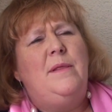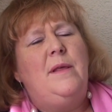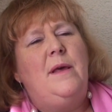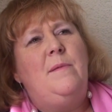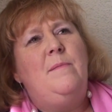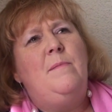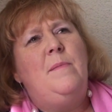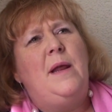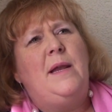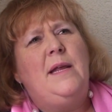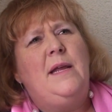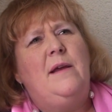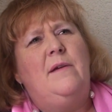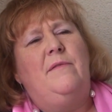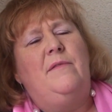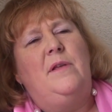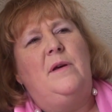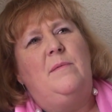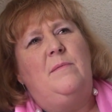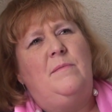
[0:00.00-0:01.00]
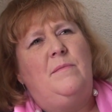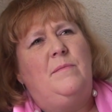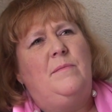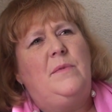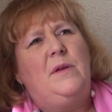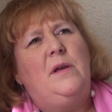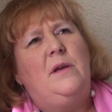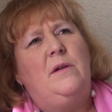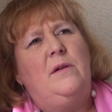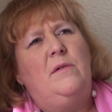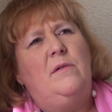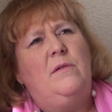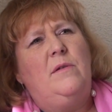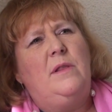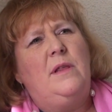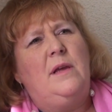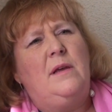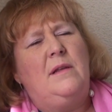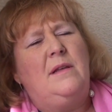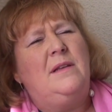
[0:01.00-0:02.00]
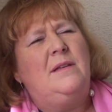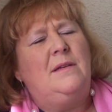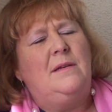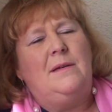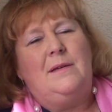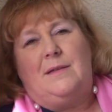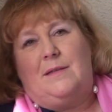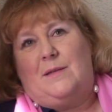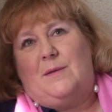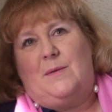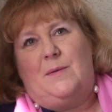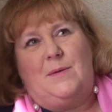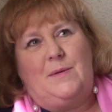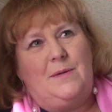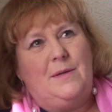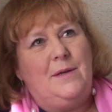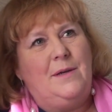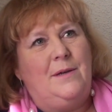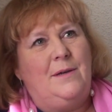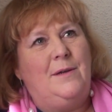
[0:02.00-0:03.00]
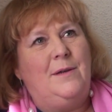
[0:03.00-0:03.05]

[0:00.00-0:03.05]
And then many of them, you know, it's